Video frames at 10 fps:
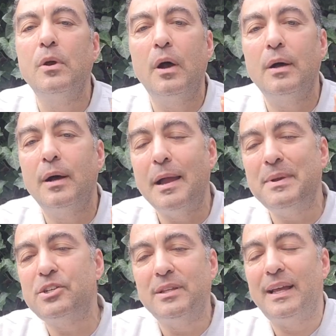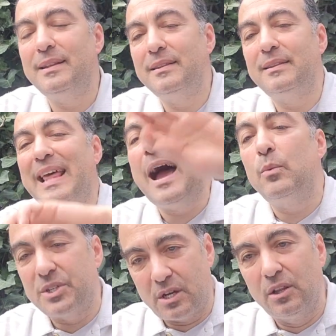that
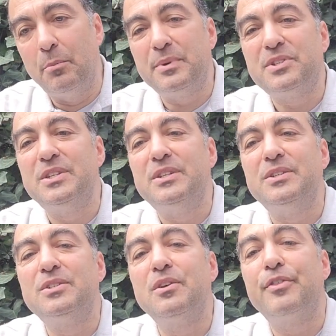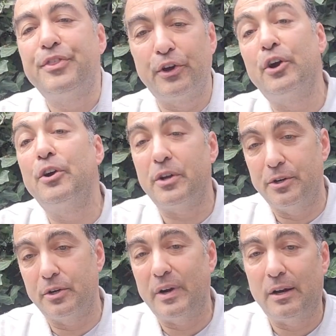was Columbus's third
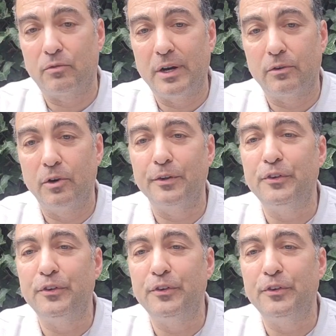Underground Railroad.